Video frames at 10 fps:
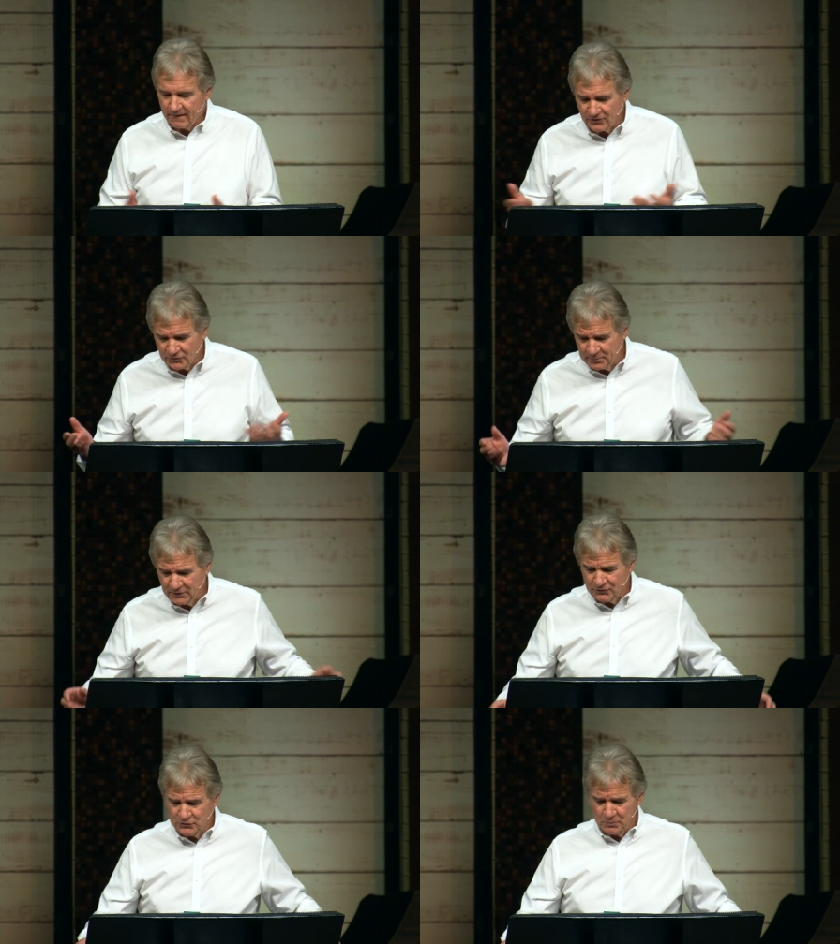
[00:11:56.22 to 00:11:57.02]
a
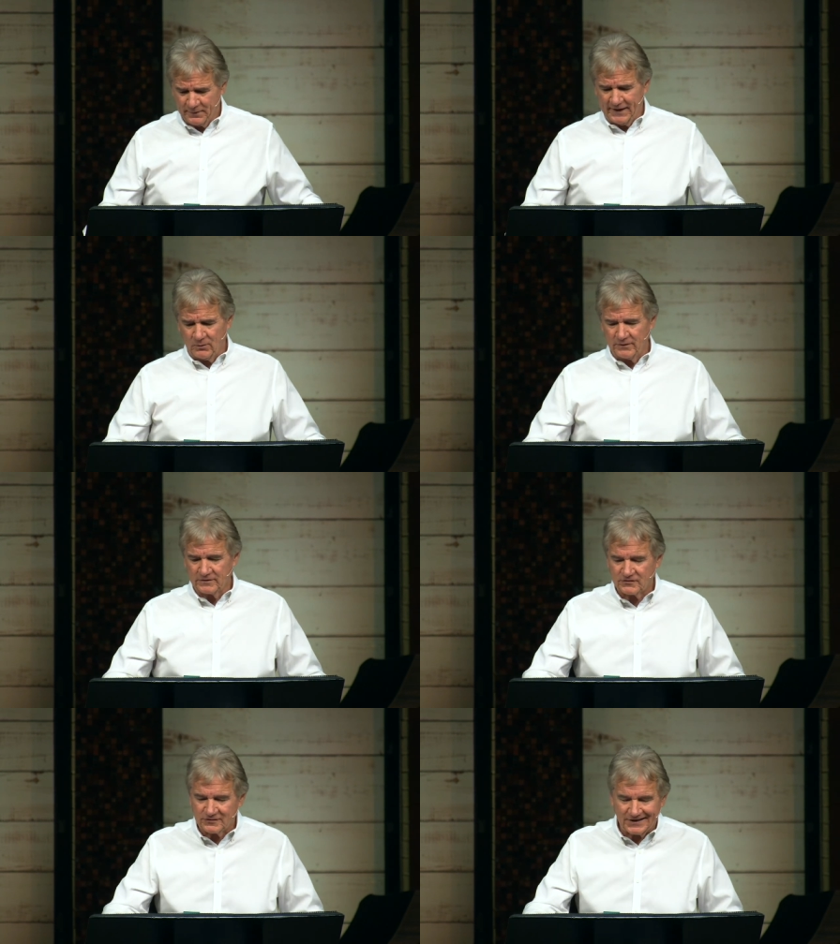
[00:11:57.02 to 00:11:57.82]
spiritual power
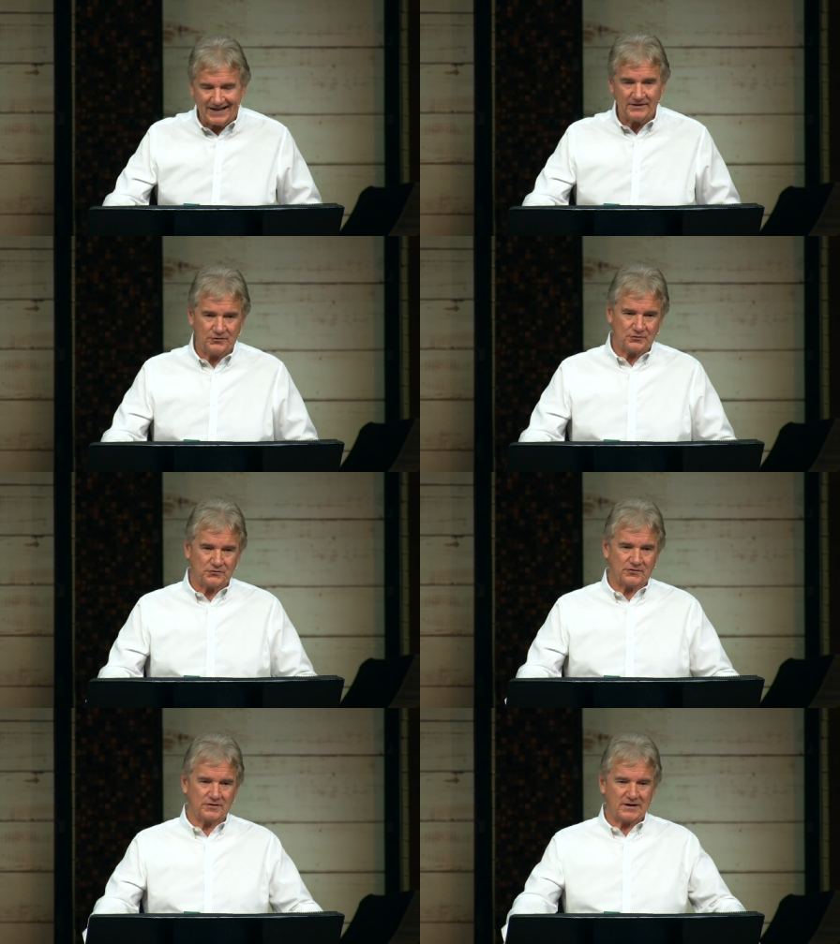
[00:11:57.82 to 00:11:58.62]
that
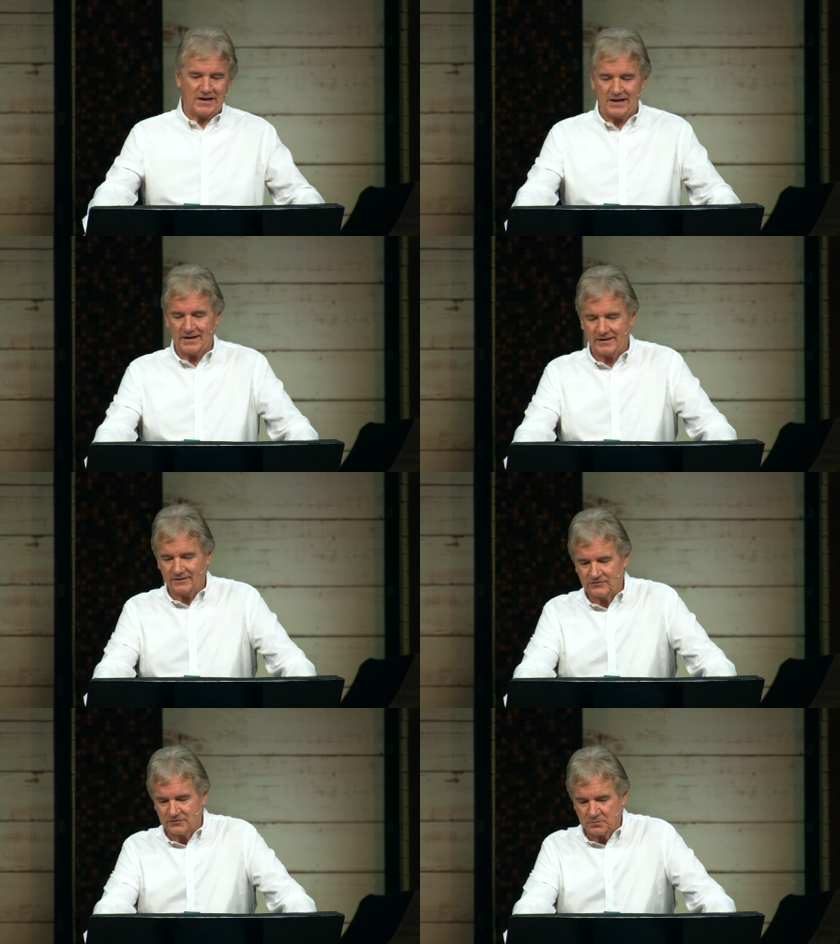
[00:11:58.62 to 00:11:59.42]
slanders and
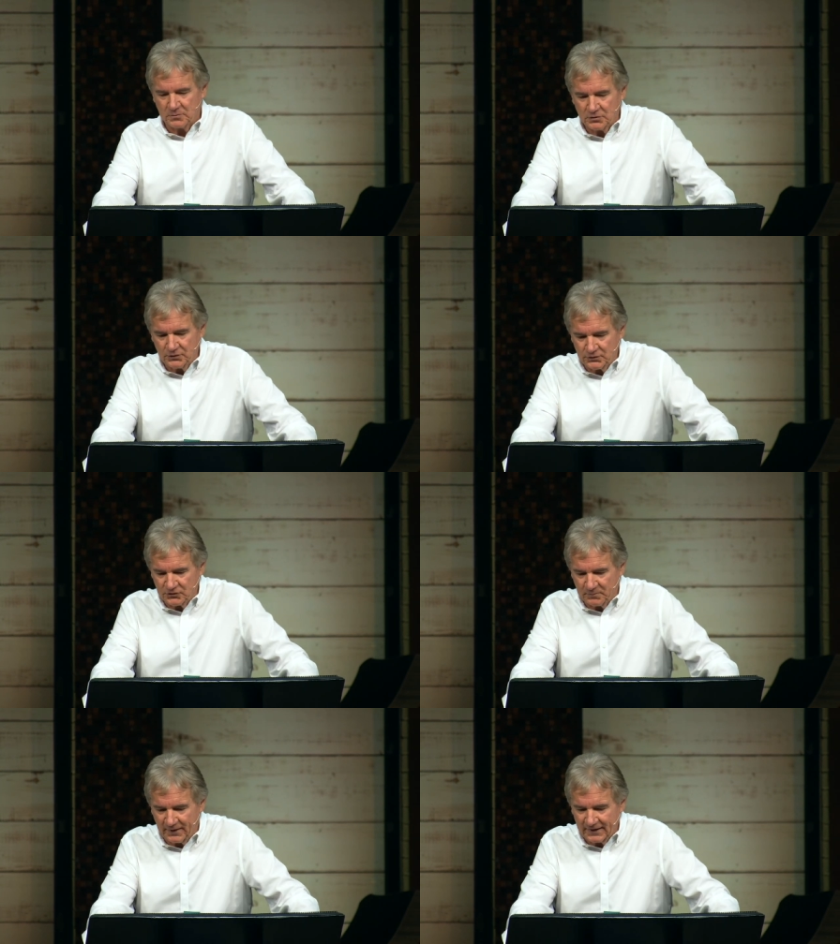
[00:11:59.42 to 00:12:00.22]
lies and
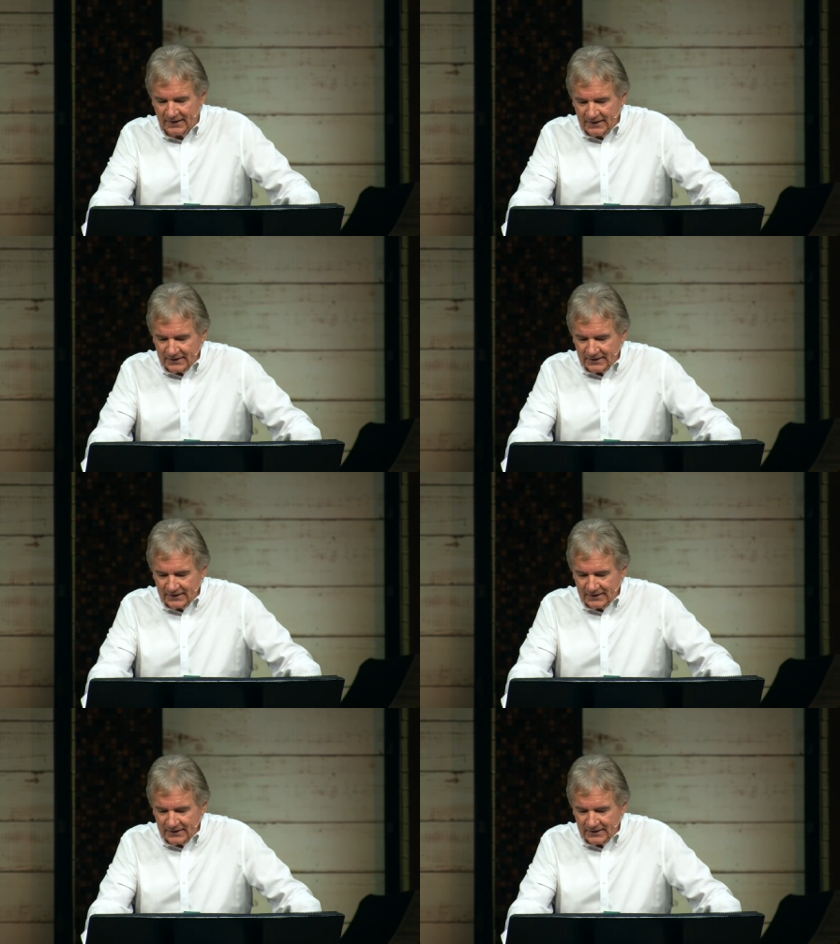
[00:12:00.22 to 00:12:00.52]
murders by